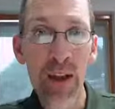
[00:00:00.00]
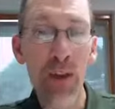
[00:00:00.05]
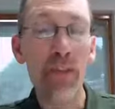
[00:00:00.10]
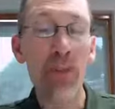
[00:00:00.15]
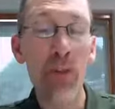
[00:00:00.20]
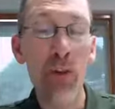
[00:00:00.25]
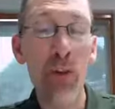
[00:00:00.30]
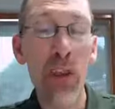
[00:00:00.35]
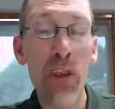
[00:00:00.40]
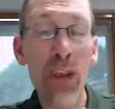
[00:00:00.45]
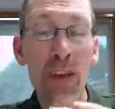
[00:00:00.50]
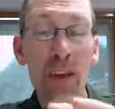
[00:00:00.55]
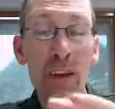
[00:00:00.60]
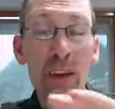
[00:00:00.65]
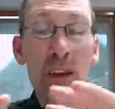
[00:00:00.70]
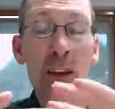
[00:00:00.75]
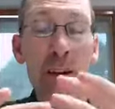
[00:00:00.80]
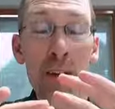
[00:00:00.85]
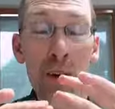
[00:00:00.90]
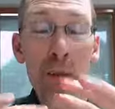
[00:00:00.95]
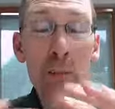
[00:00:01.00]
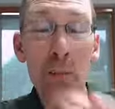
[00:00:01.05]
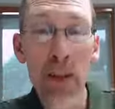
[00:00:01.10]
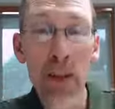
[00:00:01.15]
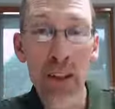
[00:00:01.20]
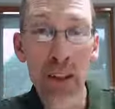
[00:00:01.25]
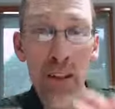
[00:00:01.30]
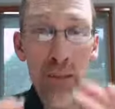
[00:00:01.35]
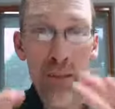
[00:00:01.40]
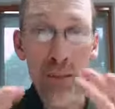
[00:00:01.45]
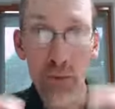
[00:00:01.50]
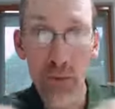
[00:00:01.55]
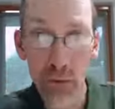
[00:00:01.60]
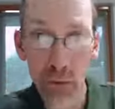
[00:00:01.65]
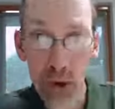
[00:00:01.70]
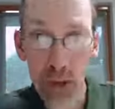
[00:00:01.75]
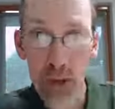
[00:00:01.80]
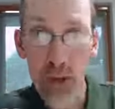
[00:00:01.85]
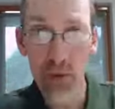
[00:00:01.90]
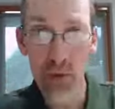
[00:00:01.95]
fully and completely
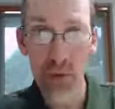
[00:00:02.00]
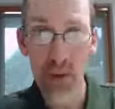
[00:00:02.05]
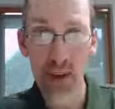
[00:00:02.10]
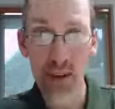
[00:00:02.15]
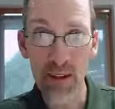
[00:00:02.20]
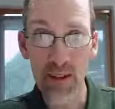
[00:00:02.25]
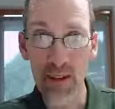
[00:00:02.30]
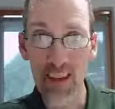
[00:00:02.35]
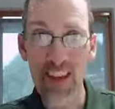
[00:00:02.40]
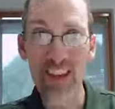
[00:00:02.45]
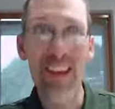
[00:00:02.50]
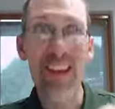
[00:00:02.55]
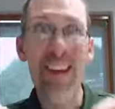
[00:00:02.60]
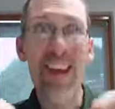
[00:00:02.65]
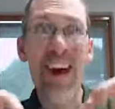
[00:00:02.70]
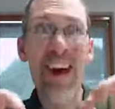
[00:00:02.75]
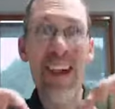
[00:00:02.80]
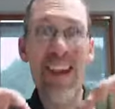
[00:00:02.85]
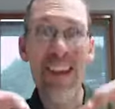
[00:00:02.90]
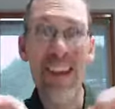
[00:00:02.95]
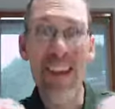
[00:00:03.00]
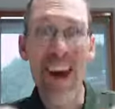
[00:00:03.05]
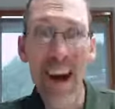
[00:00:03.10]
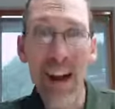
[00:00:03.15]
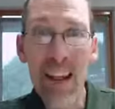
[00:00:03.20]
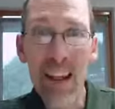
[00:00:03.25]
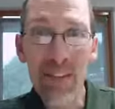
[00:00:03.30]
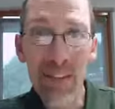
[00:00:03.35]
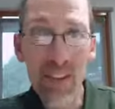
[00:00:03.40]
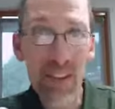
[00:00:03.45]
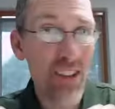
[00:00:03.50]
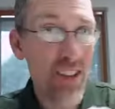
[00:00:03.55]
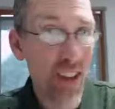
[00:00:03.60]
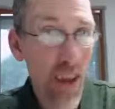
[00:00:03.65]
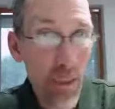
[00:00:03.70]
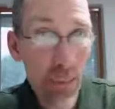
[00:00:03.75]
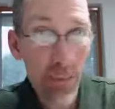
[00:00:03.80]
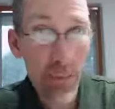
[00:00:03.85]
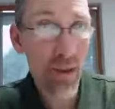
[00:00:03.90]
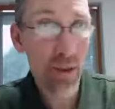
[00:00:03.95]
free from that sin and not even
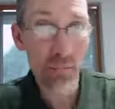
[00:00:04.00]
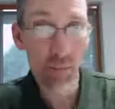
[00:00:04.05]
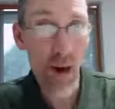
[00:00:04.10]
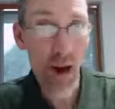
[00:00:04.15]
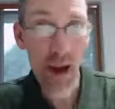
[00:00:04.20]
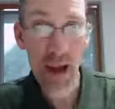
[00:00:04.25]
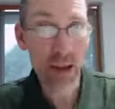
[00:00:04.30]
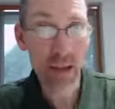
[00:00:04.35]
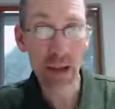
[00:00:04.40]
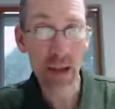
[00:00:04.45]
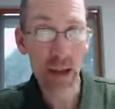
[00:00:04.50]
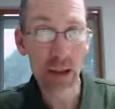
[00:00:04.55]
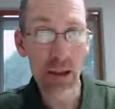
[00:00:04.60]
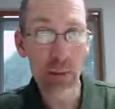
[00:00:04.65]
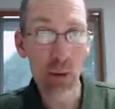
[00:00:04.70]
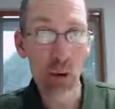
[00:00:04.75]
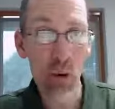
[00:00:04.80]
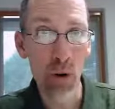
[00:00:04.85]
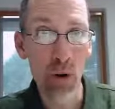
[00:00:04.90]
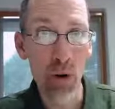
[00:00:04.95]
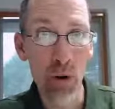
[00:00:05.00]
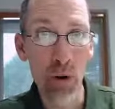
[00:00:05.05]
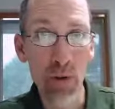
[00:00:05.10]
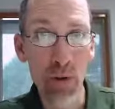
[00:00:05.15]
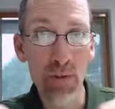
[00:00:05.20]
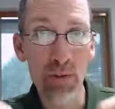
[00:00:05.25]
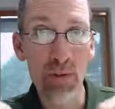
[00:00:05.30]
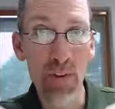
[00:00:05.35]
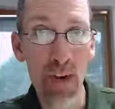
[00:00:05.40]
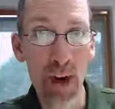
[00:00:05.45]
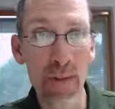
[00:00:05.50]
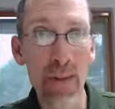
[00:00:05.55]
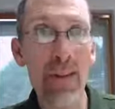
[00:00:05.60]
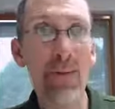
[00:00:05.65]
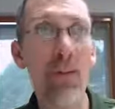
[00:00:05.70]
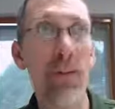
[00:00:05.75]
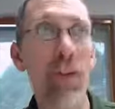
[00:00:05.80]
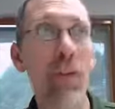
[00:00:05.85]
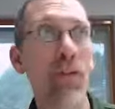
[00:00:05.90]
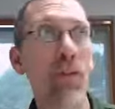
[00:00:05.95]
tempted by it anymore. You can finally
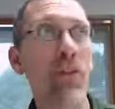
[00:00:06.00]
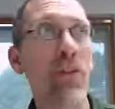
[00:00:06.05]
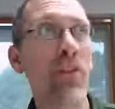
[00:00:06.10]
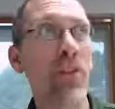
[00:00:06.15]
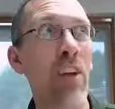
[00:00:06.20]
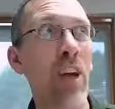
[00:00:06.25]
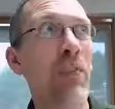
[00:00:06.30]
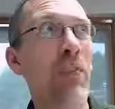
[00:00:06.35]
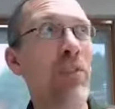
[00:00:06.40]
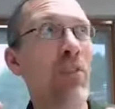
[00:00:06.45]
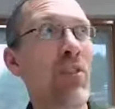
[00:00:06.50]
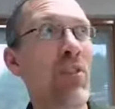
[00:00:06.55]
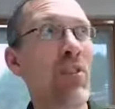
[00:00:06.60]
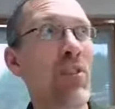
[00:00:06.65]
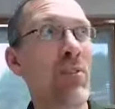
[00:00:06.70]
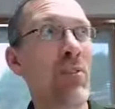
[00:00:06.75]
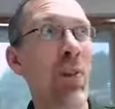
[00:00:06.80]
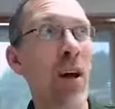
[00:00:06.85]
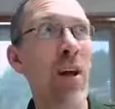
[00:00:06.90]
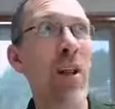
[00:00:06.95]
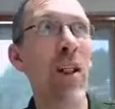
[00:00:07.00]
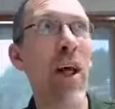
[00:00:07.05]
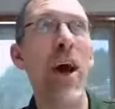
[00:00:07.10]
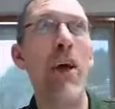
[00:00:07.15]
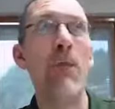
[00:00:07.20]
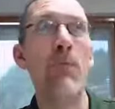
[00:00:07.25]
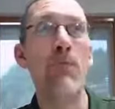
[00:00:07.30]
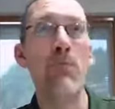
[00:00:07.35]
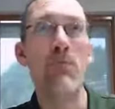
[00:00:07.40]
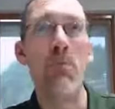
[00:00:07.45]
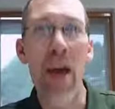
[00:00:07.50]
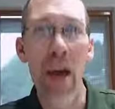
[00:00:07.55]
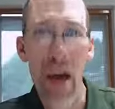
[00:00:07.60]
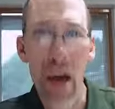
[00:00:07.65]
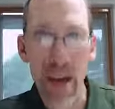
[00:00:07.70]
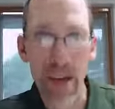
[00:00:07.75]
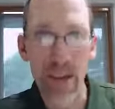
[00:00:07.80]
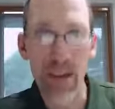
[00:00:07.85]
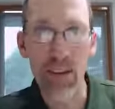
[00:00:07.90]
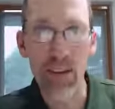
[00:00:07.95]
for the first time smell how
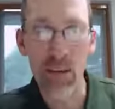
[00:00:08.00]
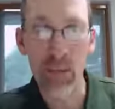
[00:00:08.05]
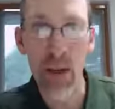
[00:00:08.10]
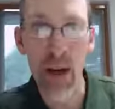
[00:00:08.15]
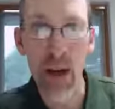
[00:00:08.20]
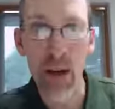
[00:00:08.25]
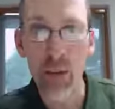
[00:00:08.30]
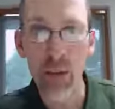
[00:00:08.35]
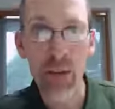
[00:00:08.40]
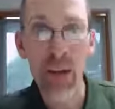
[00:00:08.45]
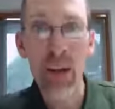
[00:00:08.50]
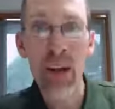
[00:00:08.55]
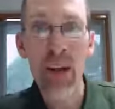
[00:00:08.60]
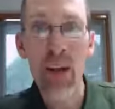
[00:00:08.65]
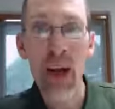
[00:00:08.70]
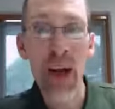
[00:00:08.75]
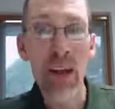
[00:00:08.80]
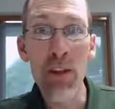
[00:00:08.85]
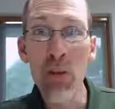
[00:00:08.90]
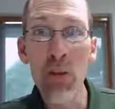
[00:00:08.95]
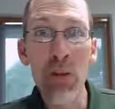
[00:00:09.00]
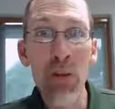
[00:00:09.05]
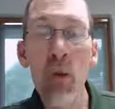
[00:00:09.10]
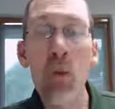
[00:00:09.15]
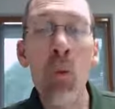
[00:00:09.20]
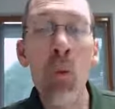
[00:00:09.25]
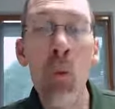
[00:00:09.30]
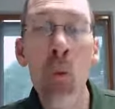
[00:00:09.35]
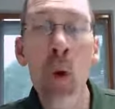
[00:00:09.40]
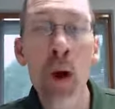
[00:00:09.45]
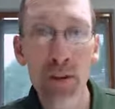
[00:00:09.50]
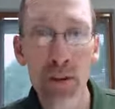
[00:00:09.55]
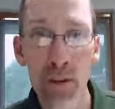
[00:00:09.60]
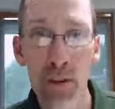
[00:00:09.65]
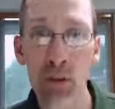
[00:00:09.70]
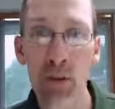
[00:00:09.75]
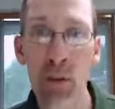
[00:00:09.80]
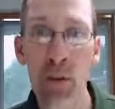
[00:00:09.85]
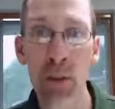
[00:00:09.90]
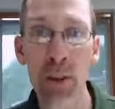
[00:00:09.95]
bad it smells and you don't want to
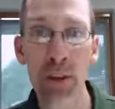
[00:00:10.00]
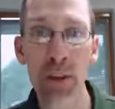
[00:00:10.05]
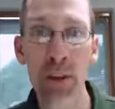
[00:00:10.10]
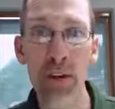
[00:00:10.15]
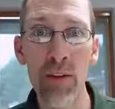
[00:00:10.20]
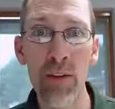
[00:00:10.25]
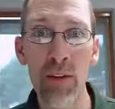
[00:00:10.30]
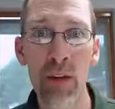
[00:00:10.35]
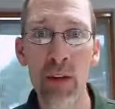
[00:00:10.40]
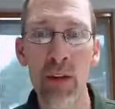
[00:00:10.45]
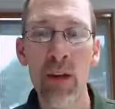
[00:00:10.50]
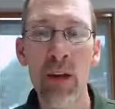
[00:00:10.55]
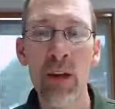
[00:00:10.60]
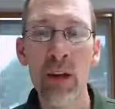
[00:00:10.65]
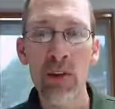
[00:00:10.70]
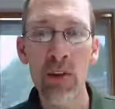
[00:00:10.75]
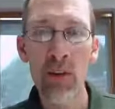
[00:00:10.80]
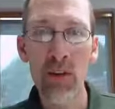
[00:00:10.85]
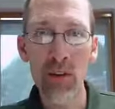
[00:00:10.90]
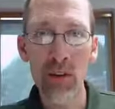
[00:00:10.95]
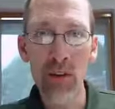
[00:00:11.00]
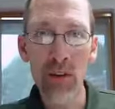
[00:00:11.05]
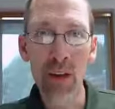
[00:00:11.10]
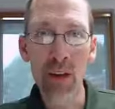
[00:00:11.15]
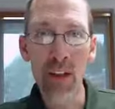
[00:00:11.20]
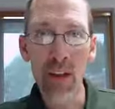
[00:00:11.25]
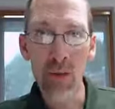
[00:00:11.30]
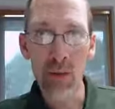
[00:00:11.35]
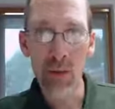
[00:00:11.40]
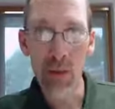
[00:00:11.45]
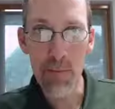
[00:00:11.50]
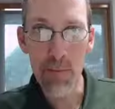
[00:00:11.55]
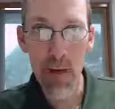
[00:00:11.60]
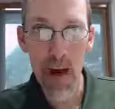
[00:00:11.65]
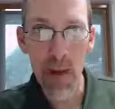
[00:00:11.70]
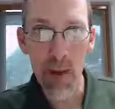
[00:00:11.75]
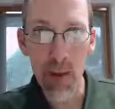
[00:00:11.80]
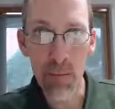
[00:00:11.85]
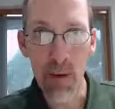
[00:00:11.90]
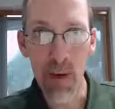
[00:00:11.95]
roll in it. So this is the idea of being
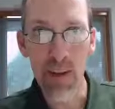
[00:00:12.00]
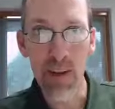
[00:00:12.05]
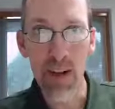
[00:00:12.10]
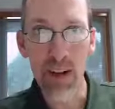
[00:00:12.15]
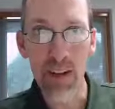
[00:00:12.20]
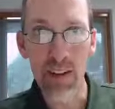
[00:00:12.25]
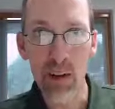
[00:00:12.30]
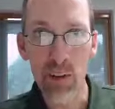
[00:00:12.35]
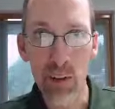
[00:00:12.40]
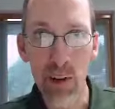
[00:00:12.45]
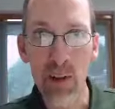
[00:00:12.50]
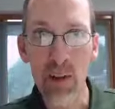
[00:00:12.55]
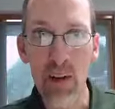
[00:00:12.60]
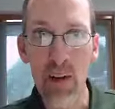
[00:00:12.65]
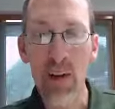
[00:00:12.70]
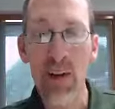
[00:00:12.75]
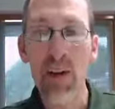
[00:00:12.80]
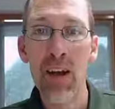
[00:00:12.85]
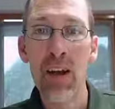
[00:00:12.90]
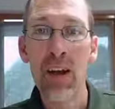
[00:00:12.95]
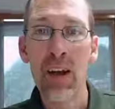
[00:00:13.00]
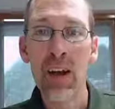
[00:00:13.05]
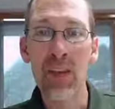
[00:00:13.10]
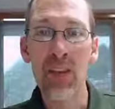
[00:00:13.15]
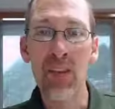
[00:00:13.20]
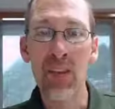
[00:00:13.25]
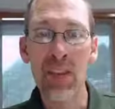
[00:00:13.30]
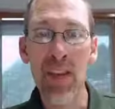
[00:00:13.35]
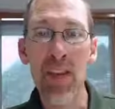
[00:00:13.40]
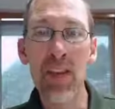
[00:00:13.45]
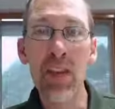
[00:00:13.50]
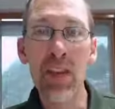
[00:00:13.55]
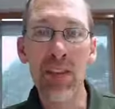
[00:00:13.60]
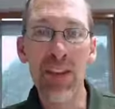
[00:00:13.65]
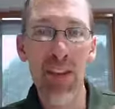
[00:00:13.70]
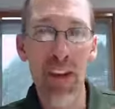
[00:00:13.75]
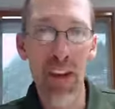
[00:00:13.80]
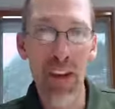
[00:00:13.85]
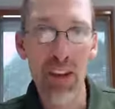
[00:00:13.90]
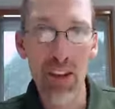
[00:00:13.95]
empowered by God's Spirit, that sin does
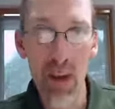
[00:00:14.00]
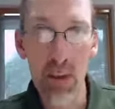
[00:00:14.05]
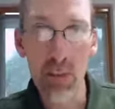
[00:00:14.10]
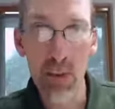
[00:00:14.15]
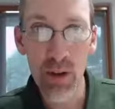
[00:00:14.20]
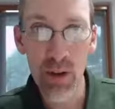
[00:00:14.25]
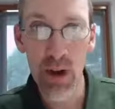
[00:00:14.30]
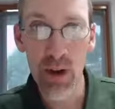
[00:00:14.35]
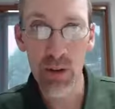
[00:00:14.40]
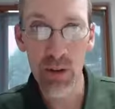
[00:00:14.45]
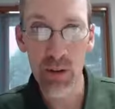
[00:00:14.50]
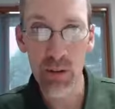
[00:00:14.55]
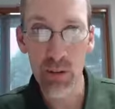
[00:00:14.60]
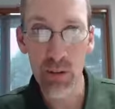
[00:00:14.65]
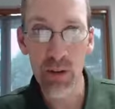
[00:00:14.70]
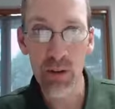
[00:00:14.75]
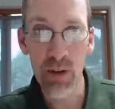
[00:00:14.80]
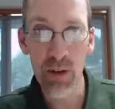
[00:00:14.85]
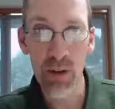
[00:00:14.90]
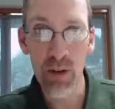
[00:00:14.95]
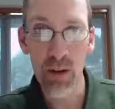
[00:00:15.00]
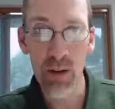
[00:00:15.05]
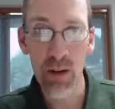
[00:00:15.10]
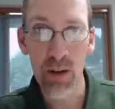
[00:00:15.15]
not tempt God's Spirit.